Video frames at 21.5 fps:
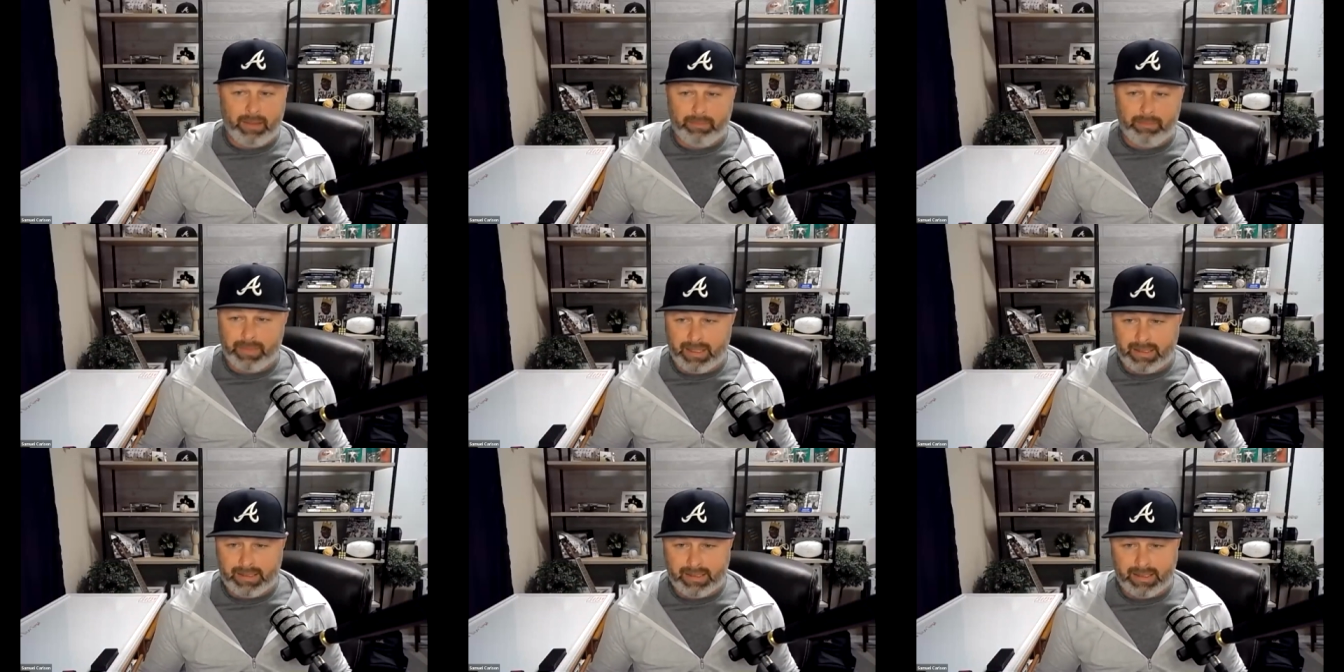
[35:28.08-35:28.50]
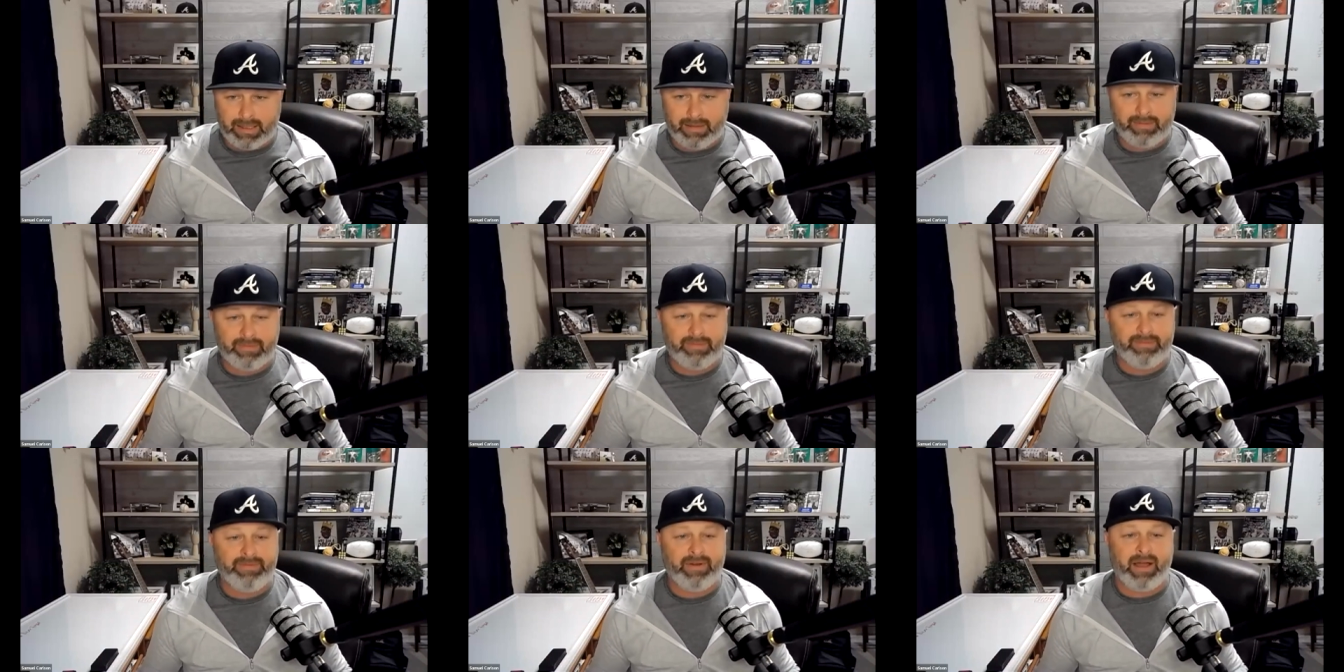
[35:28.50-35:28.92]
I'm
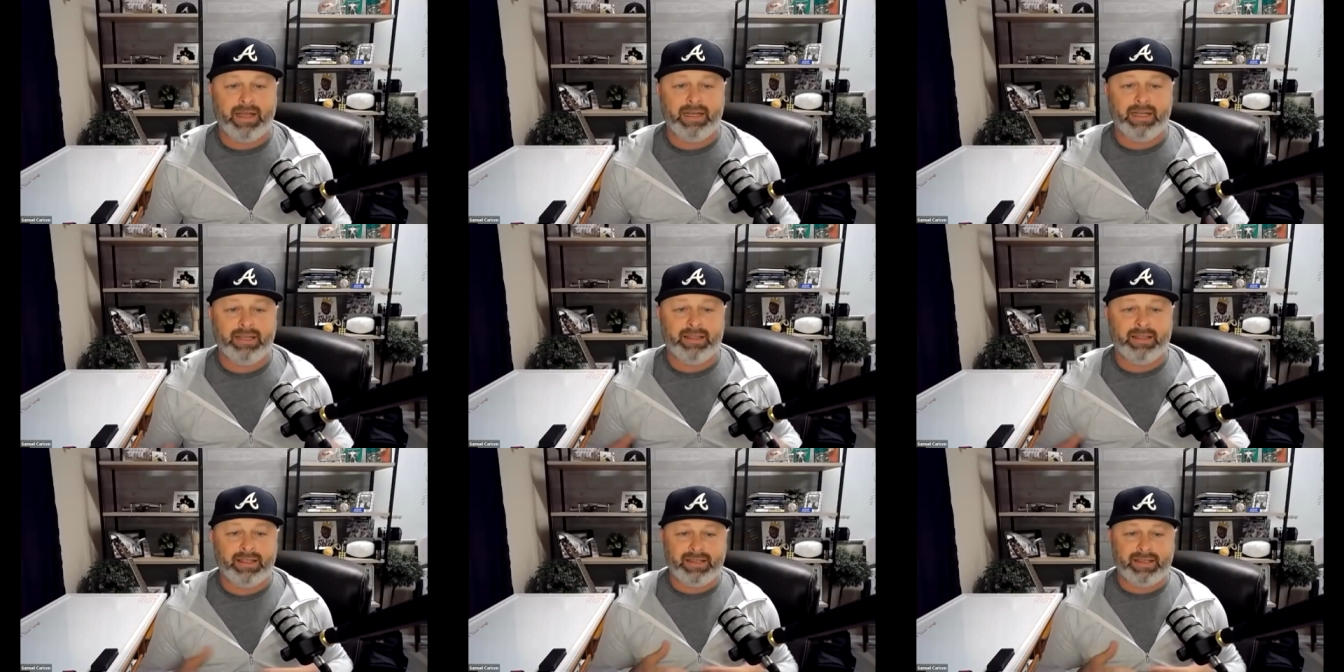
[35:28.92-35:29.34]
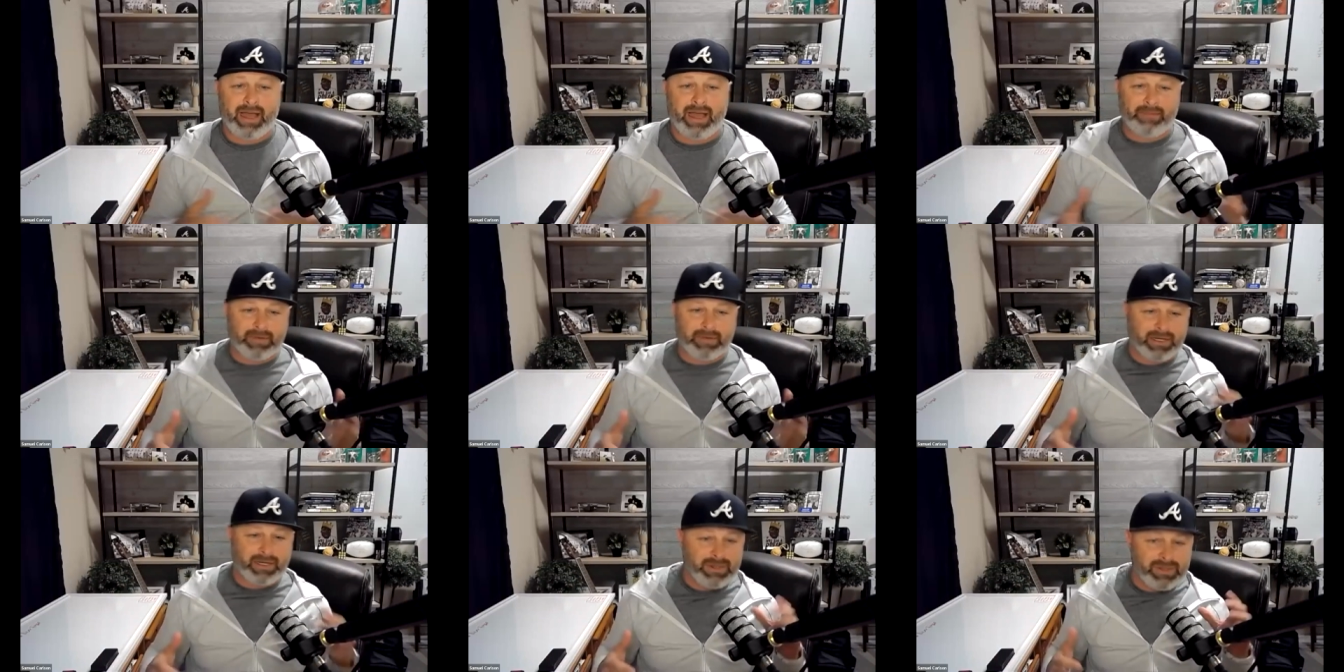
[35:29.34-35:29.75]
busy. Finding the
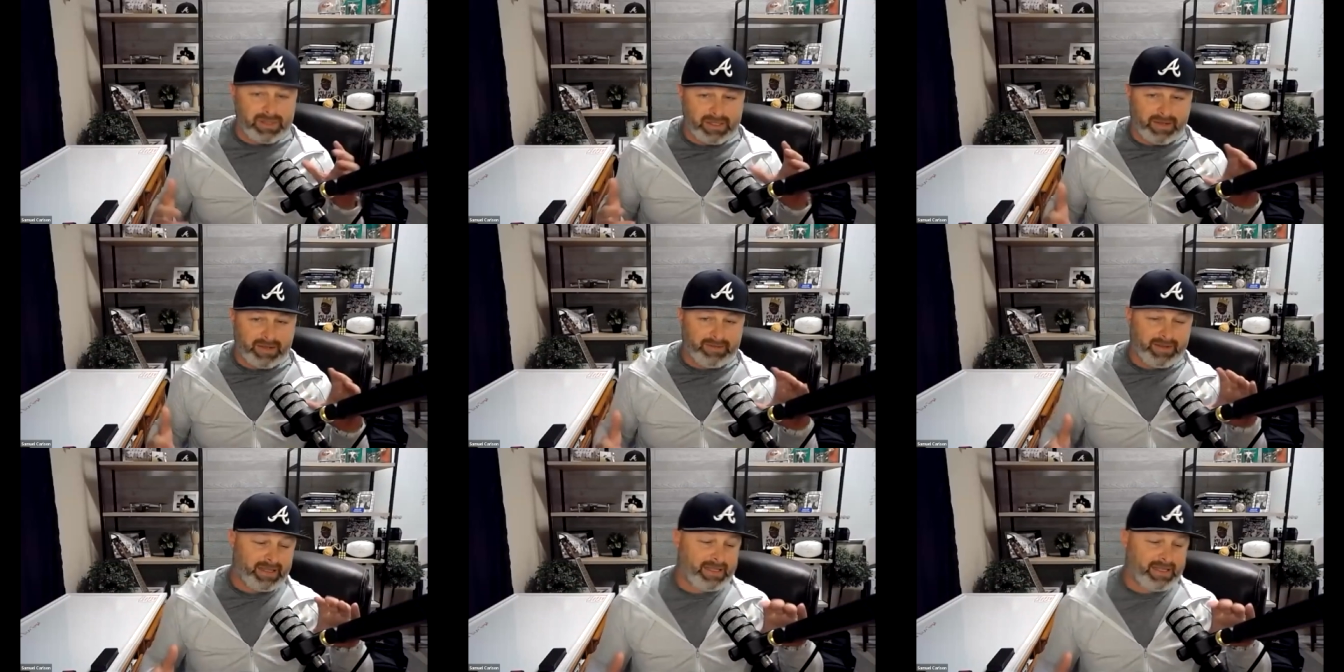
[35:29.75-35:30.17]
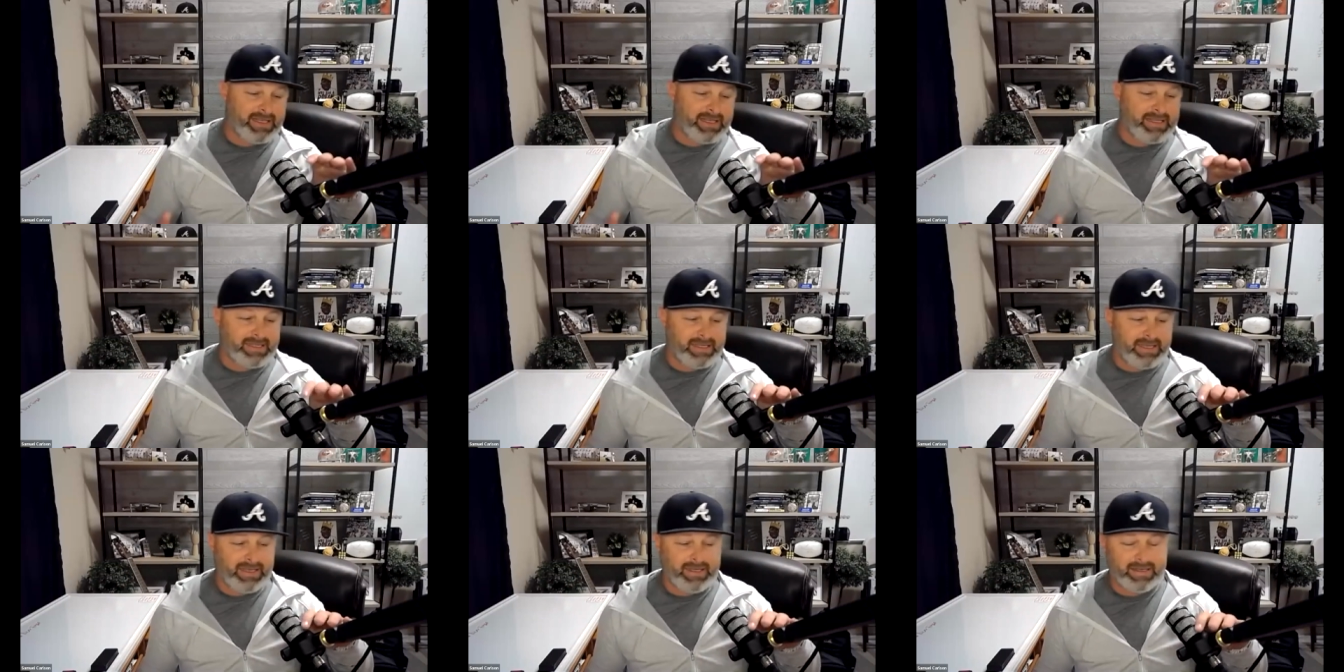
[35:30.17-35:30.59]
time to do stuff like
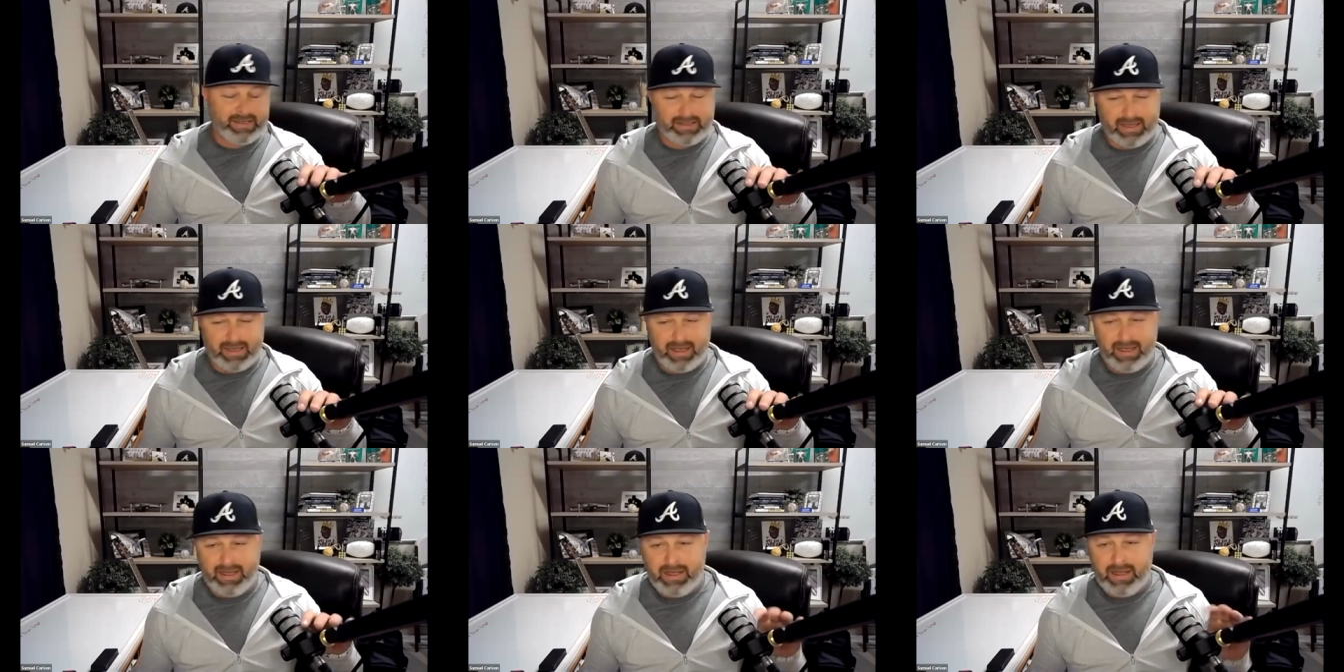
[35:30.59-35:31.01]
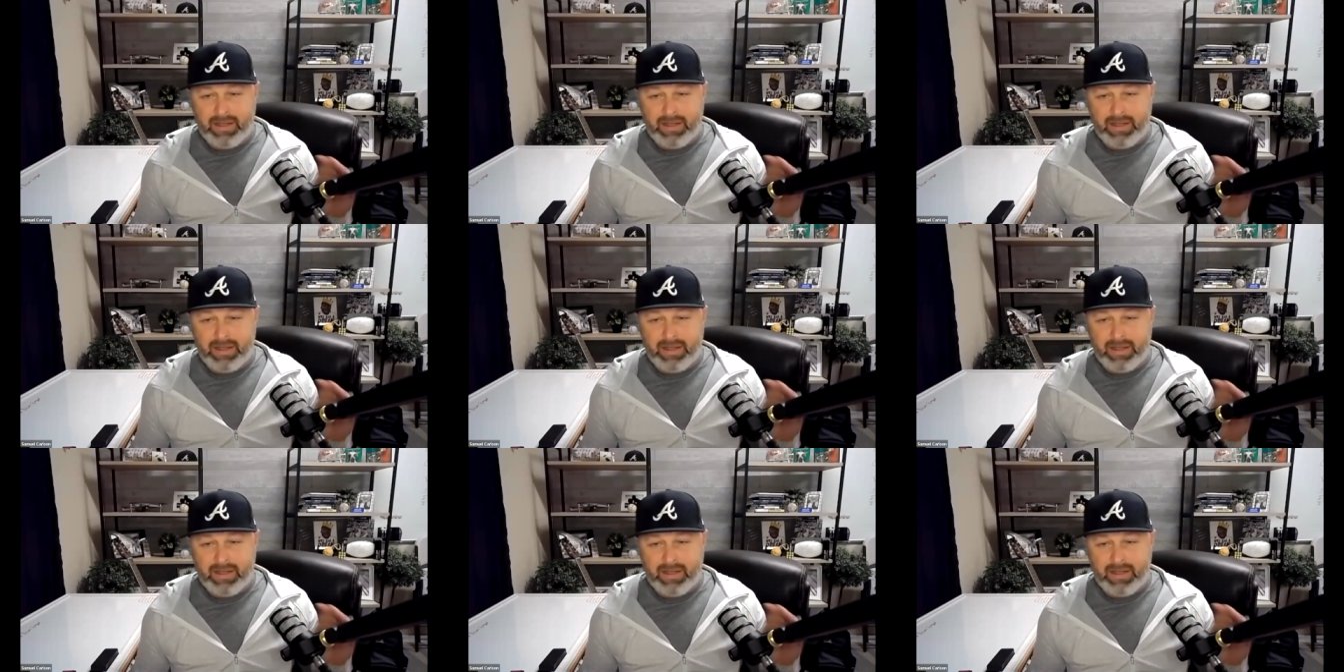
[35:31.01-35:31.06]
this is